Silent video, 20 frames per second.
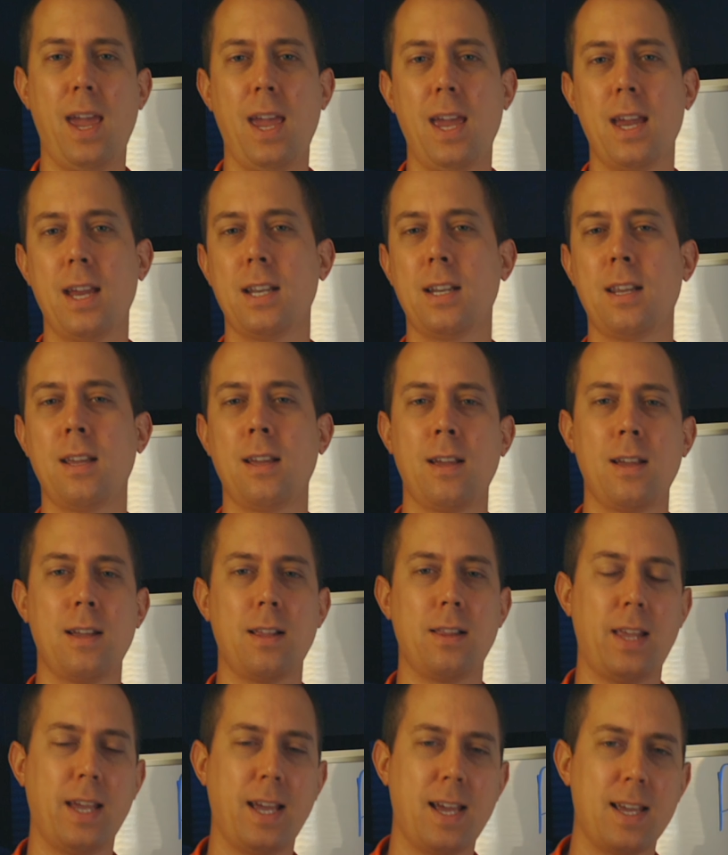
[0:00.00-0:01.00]
And
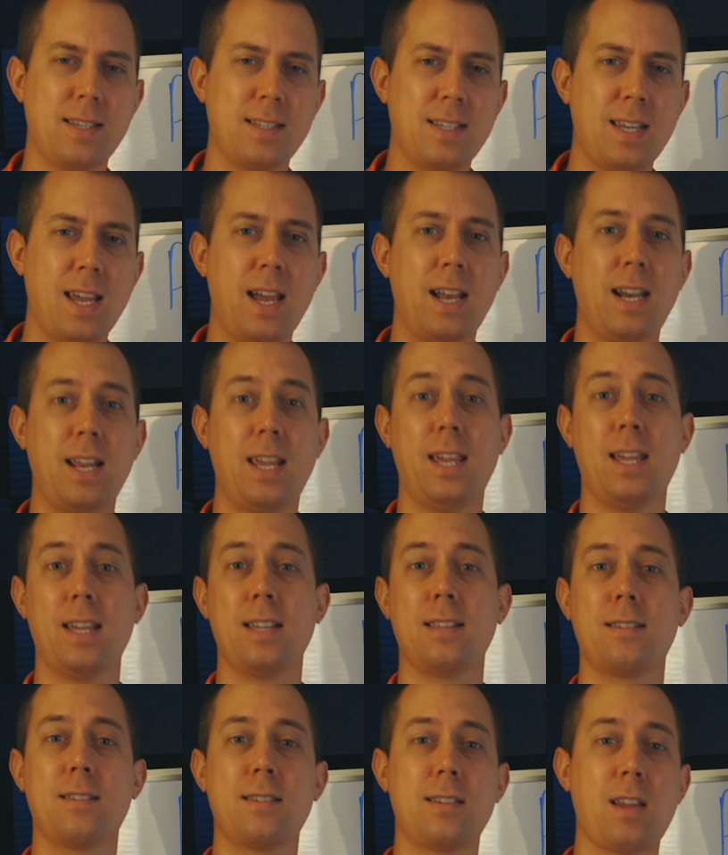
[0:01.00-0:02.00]
like I said,
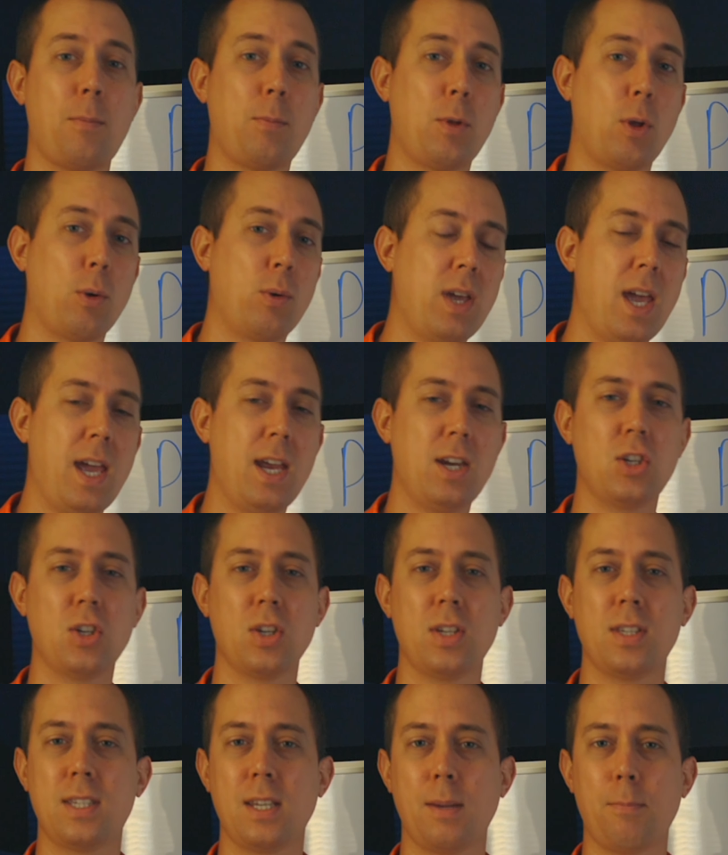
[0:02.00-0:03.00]
in some
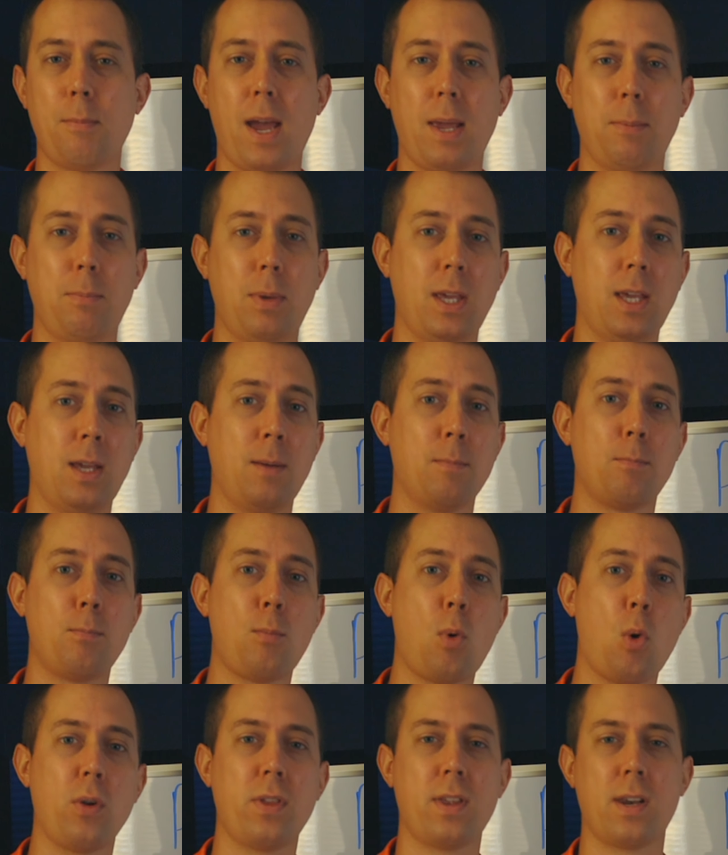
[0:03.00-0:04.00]
locations, it might be
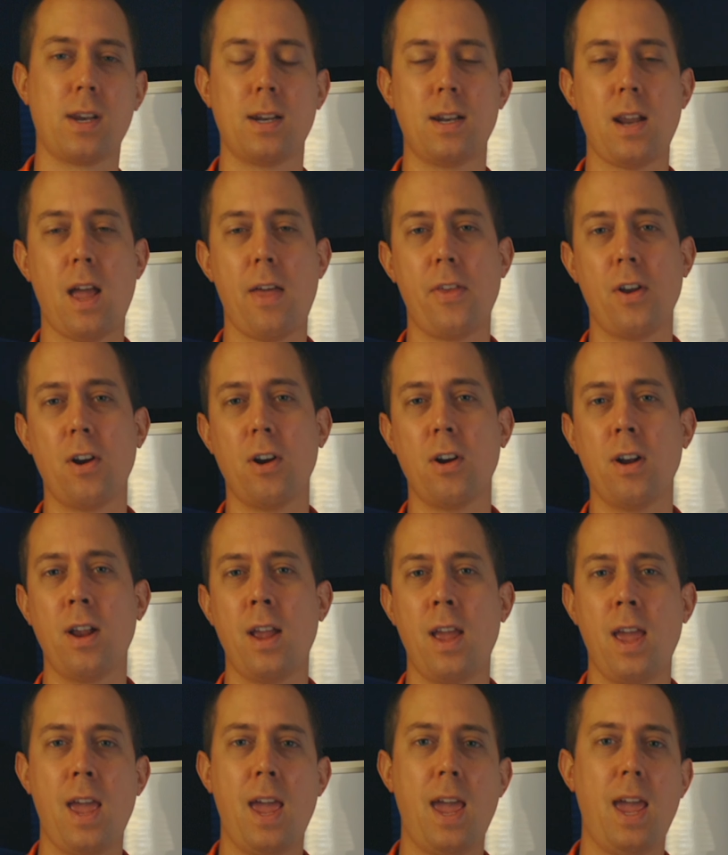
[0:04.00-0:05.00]
more than another,
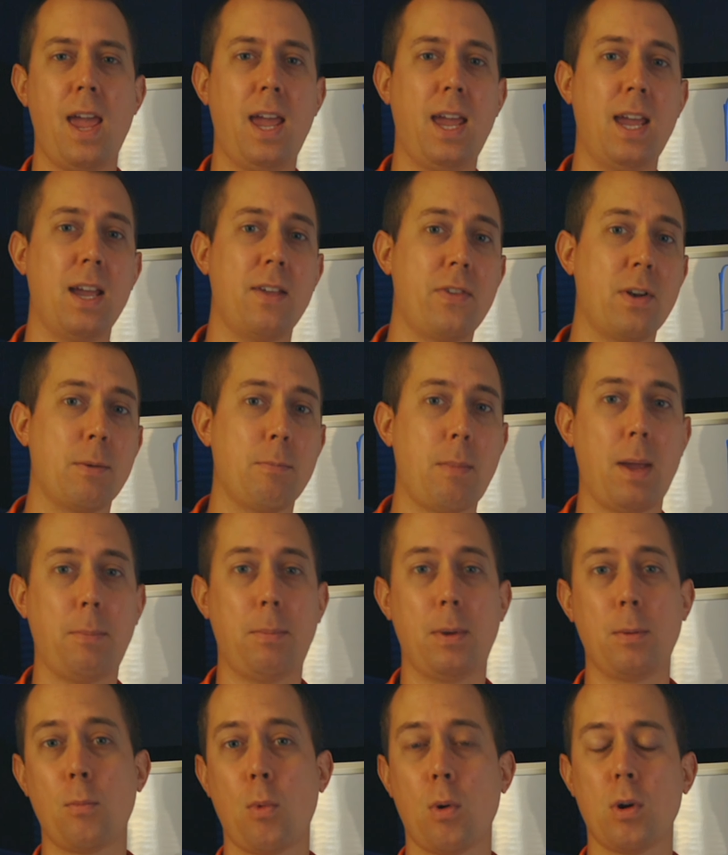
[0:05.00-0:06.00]
and there might
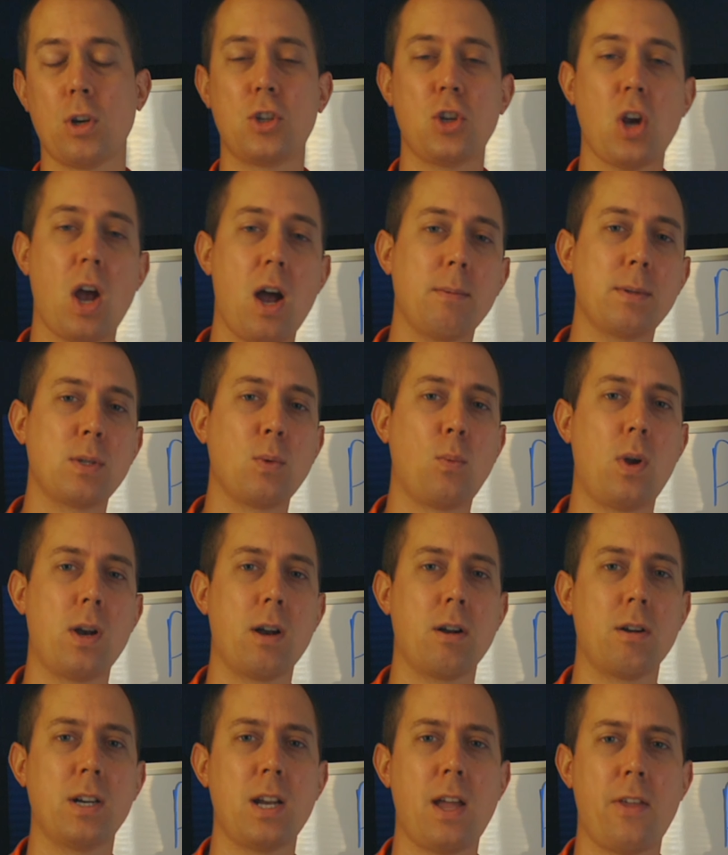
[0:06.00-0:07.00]
be more jobs in one
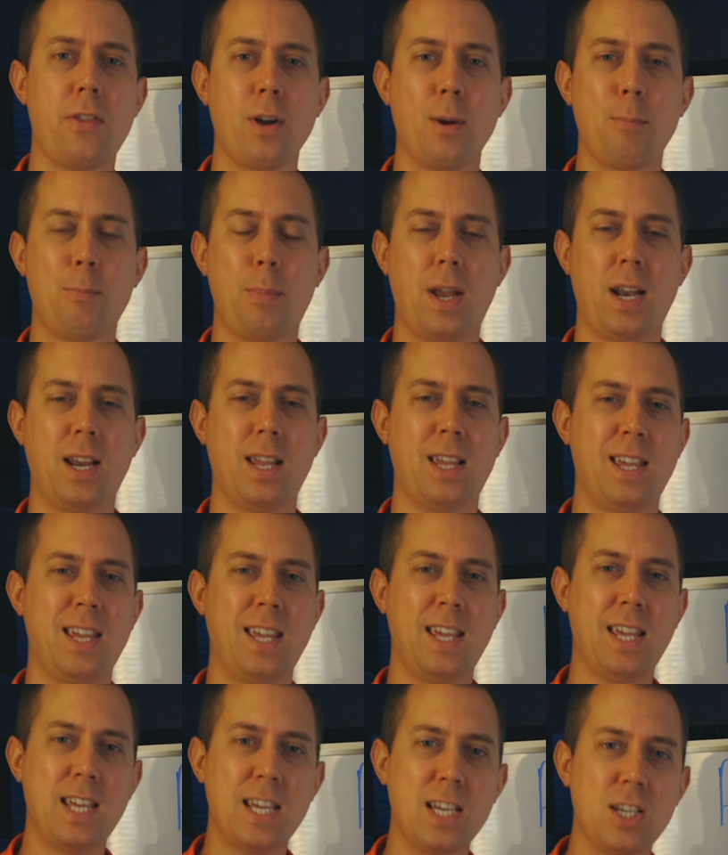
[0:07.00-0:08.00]
or another, but
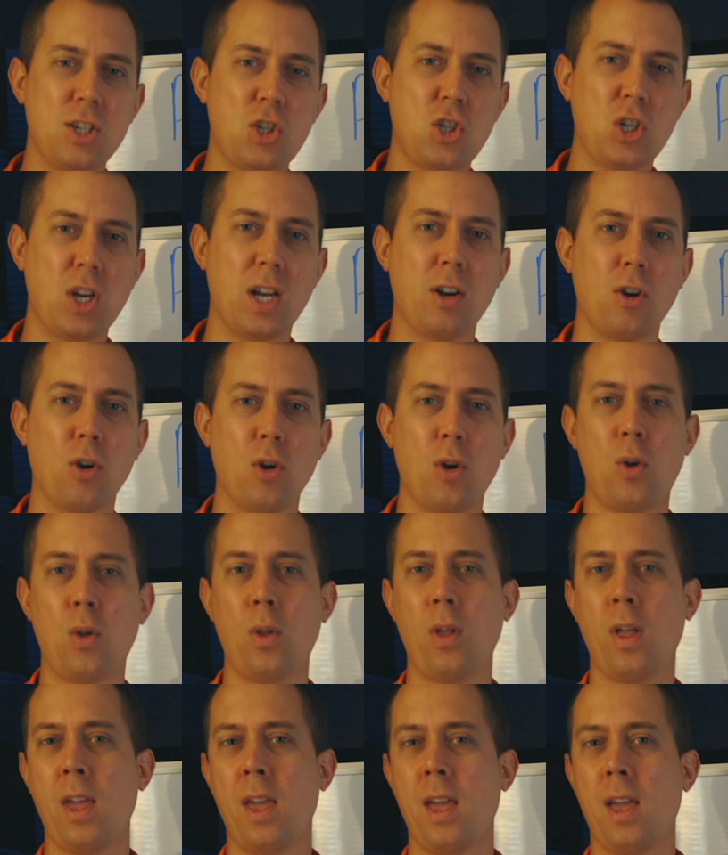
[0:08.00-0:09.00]
in general,